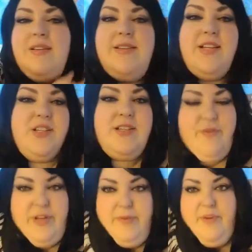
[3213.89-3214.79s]
Such is
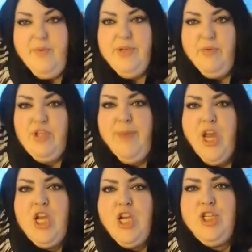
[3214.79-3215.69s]
life. Walking around corners of rich
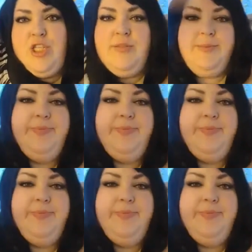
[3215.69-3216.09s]
bees.